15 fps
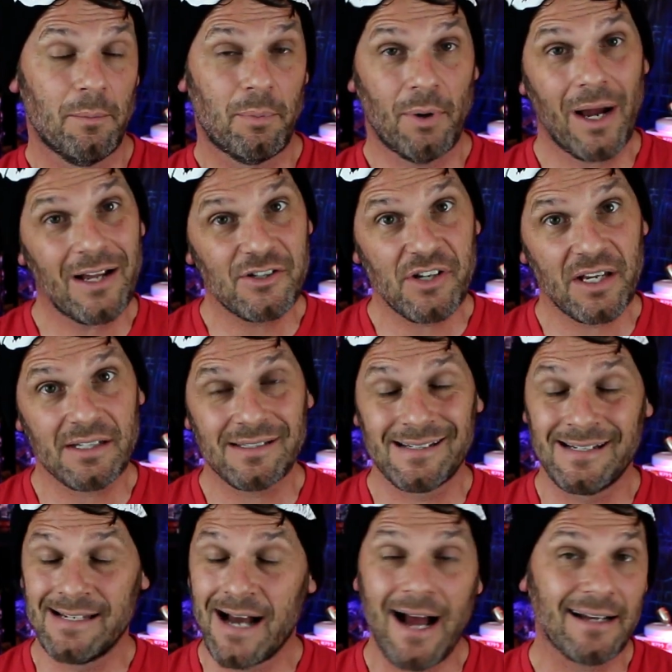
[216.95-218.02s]
projects
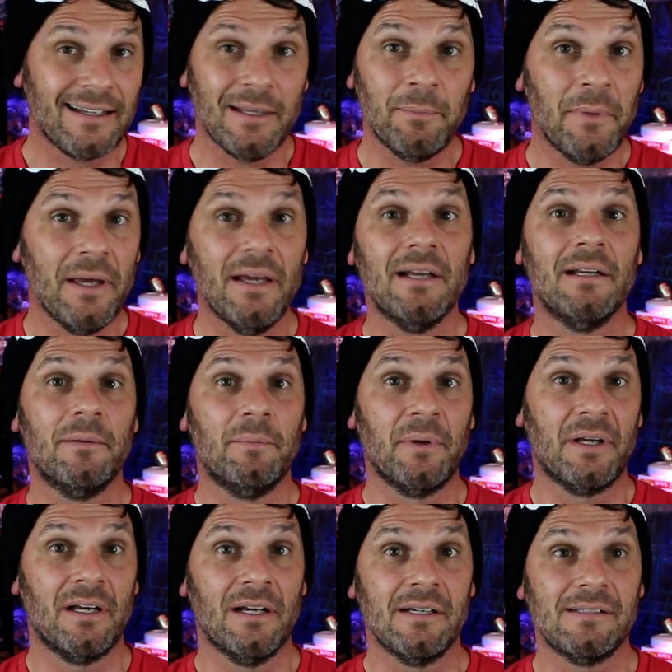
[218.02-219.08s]
not get made
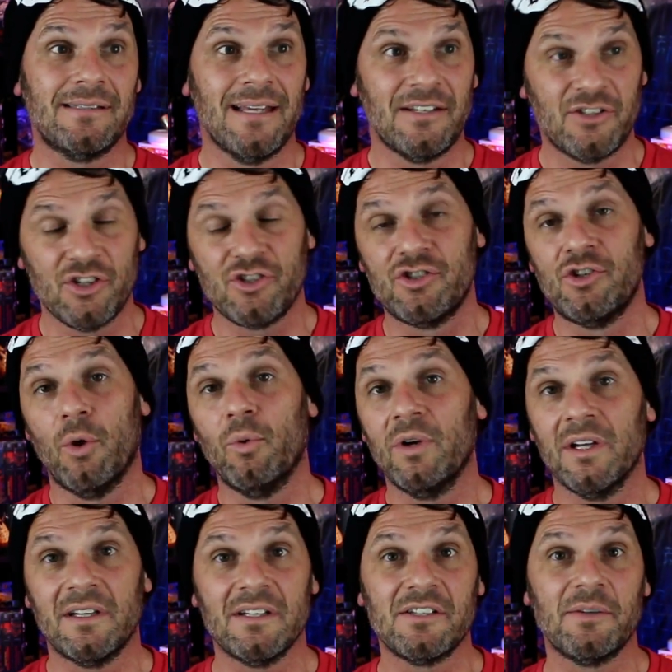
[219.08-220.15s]
because they just don't
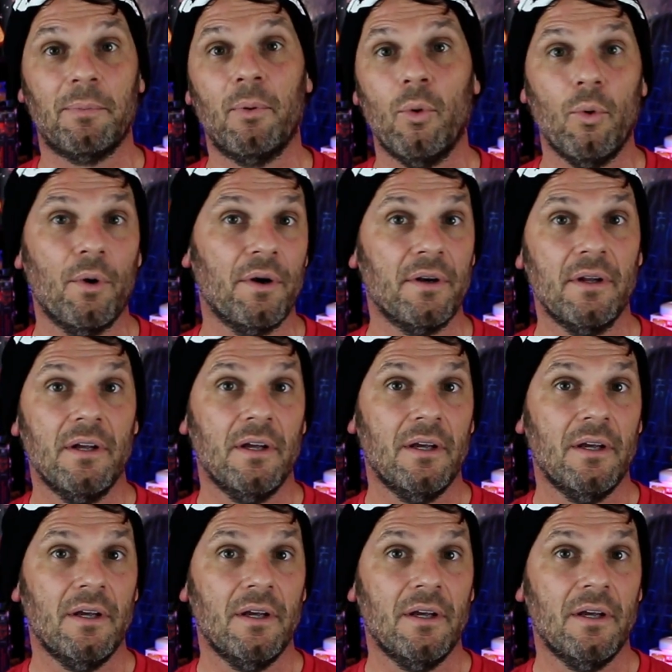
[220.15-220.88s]
get the support.